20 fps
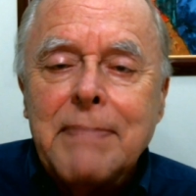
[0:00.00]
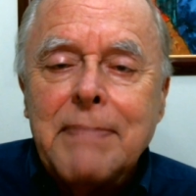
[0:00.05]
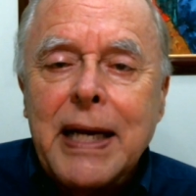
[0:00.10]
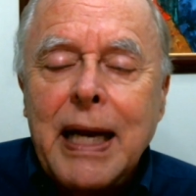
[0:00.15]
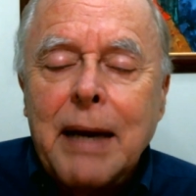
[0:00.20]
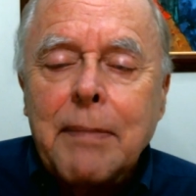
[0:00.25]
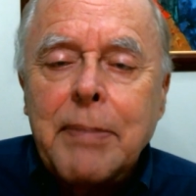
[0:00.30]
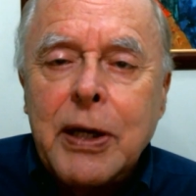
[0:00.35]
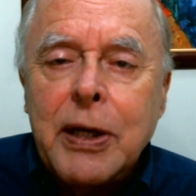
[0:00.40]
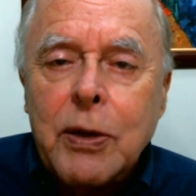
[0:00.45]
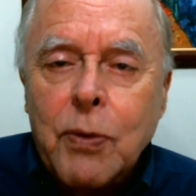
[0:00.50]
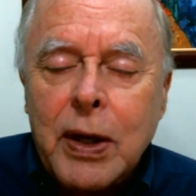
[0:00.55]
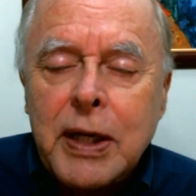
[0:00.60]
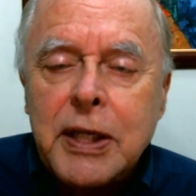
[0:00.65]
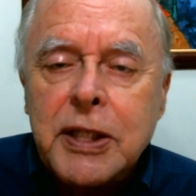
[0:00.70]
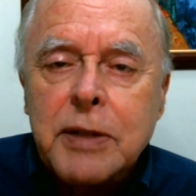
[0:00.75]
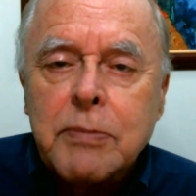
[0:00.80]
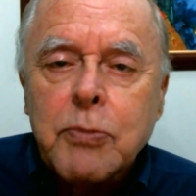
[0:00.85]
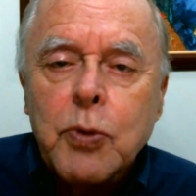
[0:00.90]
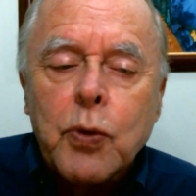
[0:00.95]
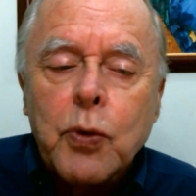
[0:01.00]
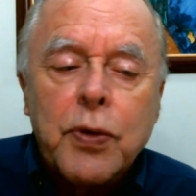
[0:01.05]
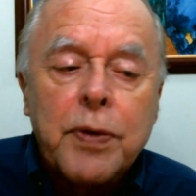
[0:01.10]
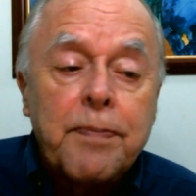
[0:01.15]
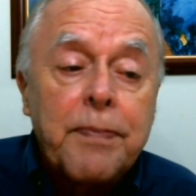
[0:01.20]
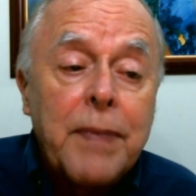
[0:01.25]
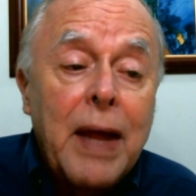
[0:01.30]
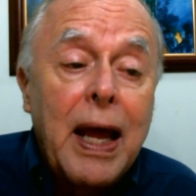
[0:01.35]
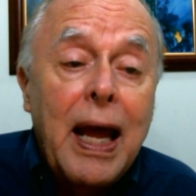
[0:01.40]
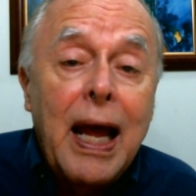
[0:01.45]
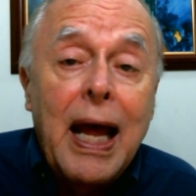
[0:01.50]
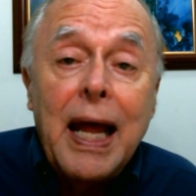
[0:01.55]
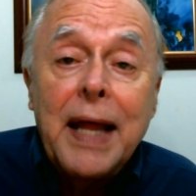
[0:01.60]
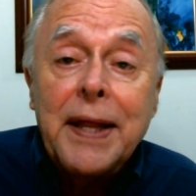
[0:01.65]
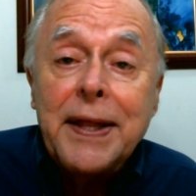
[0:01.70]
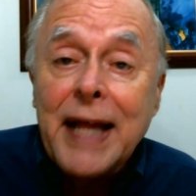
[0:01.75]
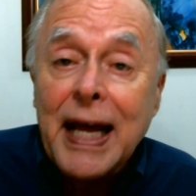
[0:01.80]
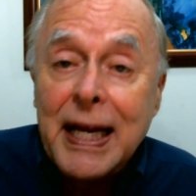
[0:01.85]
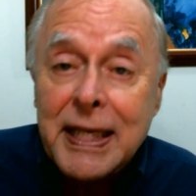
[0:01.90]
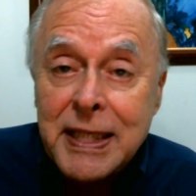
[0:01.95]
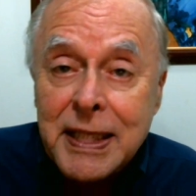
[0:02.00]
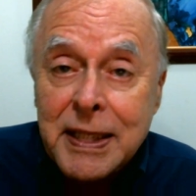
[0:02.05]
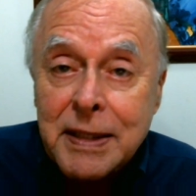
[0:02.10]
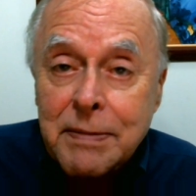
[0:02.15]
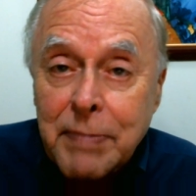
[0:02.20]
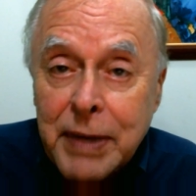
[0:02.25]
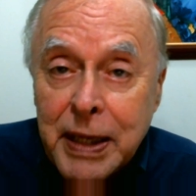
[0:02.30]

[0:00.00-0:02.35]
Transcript: may not be quite as smooth. That's